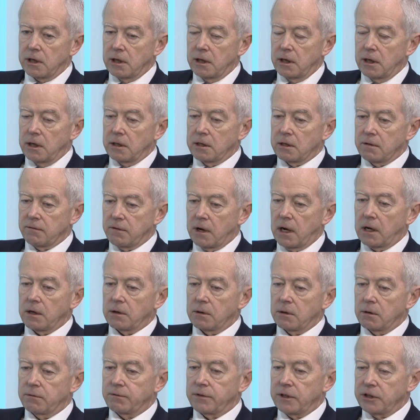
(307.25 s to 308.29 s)
in the
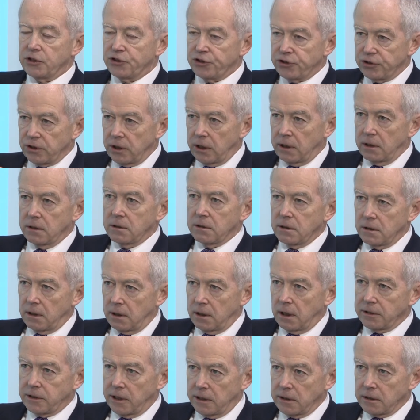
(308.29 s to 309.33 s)
value of these
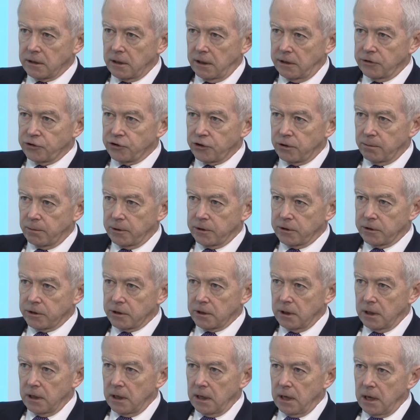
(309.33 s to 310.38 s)
identical instruments.